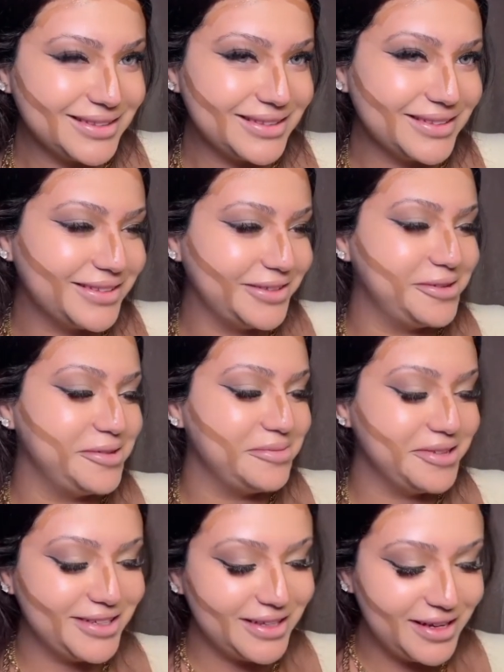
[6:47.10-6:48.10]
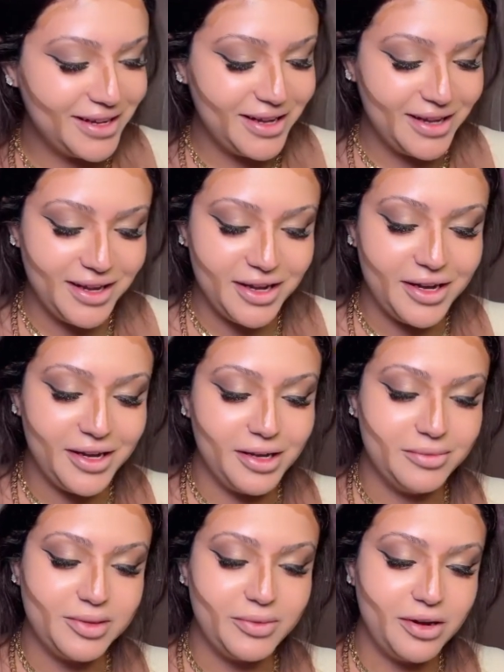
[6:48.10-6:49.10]
You know what I mean?
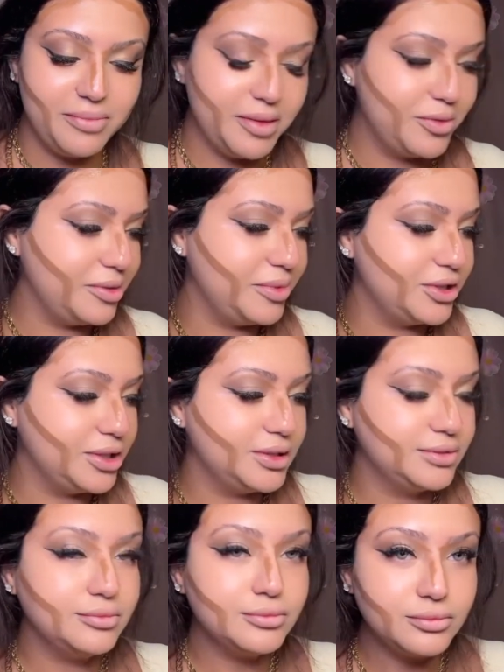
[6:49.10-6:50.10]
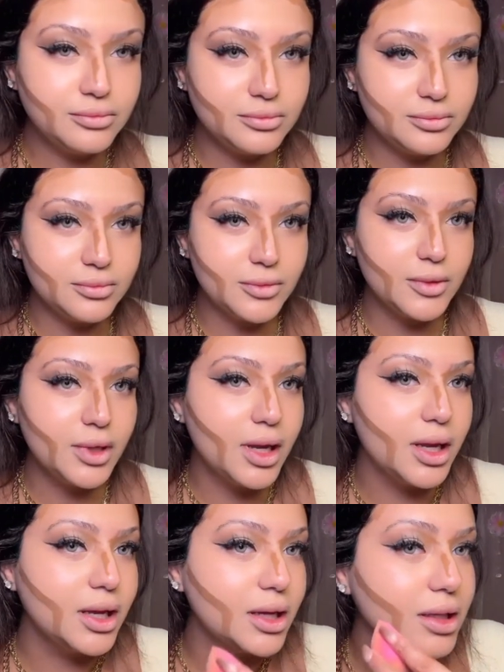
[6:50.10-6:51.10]
Spray with my beauty blender
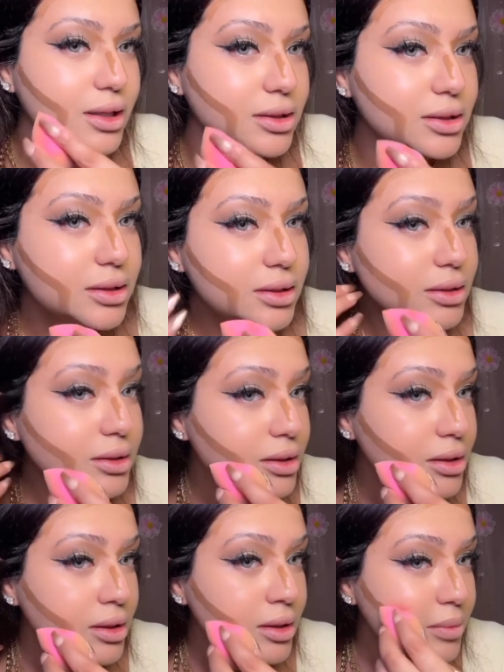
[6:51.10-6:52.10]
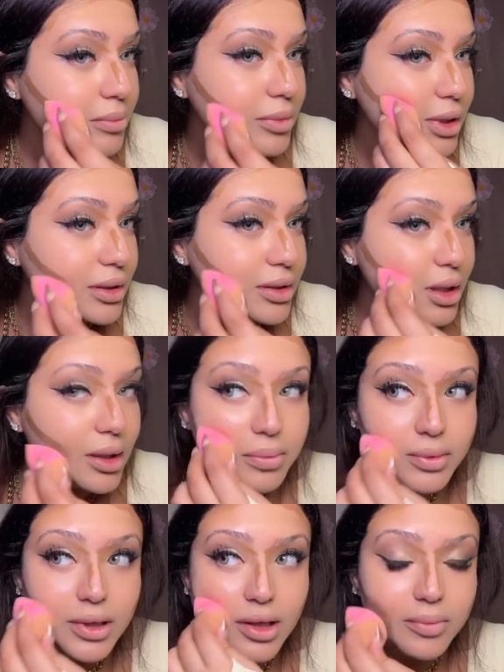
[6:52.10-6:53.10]
and blend up.
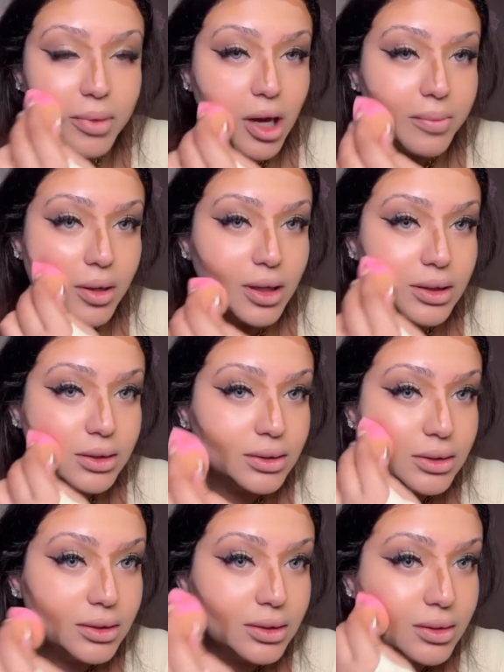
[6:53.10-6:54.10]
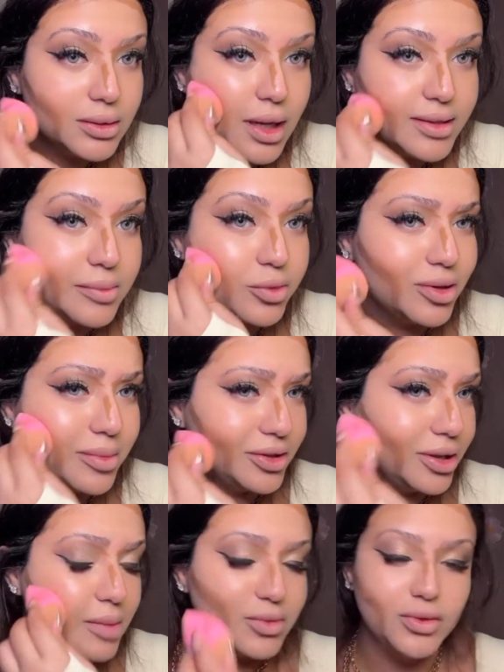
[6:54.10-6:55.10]
Now the Pawpaw, I said beauty blender, I'm
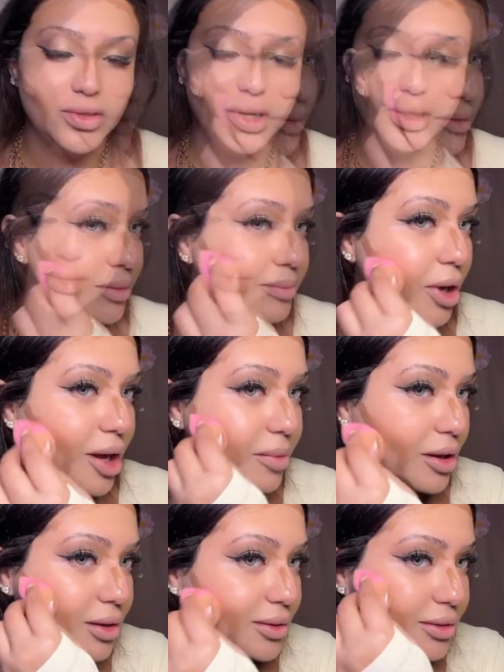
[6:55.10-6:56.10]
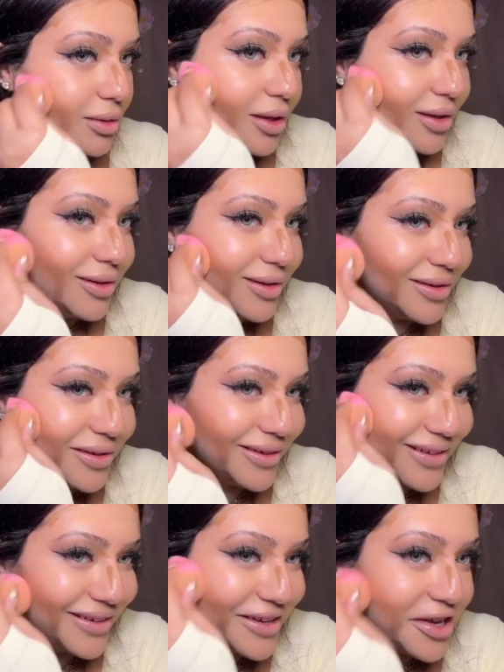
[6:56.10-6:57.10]
so sorry. Pawpaw,
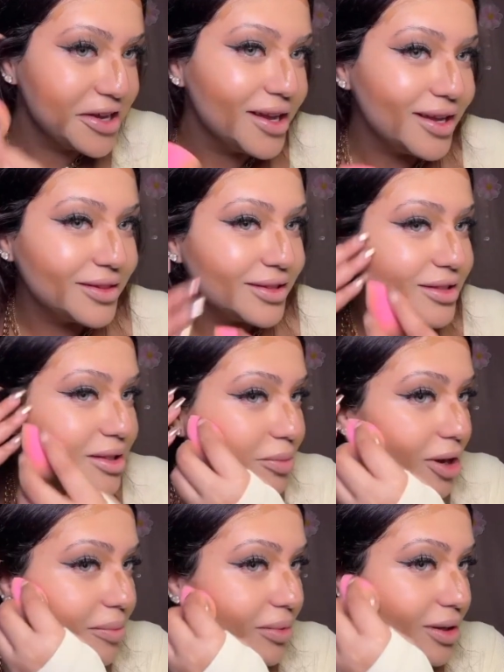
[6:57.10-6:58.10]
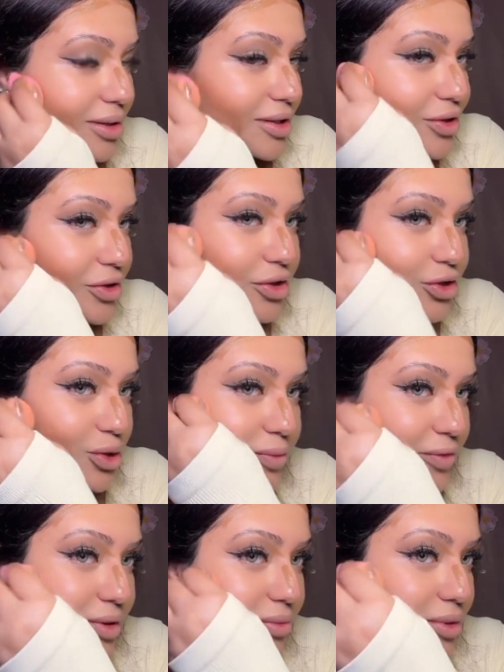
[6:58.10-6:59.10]
this is the Pawpaw. It's a third dupe for
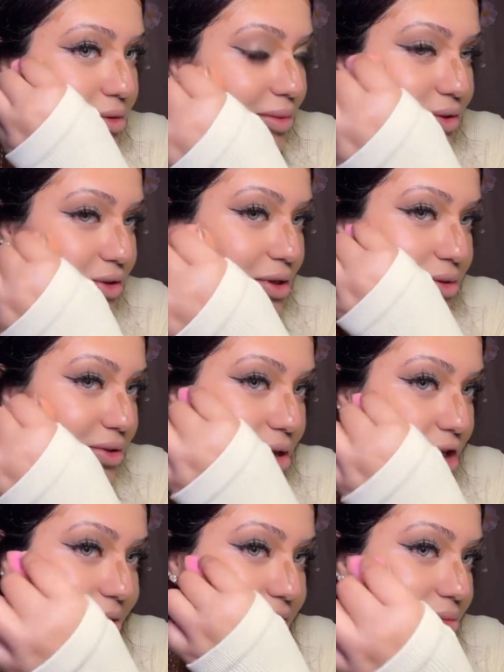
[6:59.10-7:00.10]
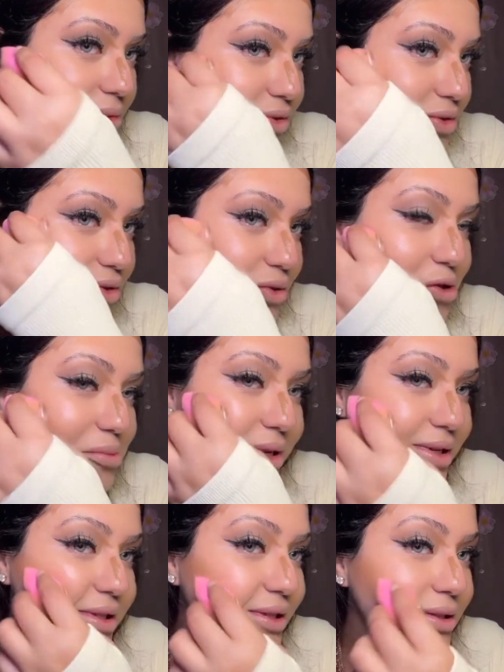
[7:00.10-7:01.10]
the beauty blenders. I always talk about them because they're so
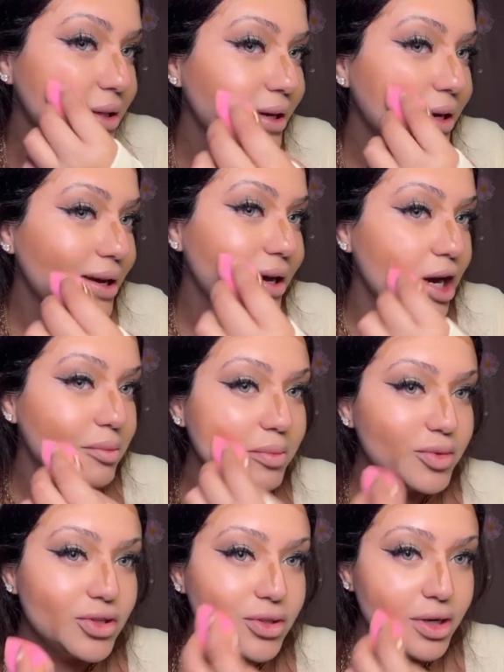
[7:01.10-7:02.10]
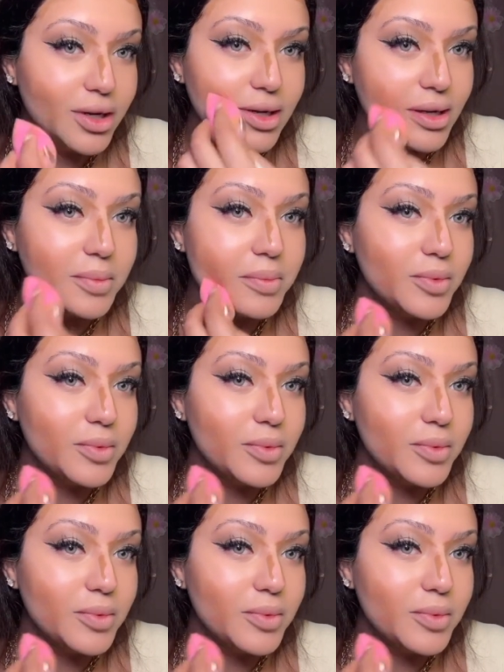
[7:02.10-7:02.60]
amazing. I remember starting up,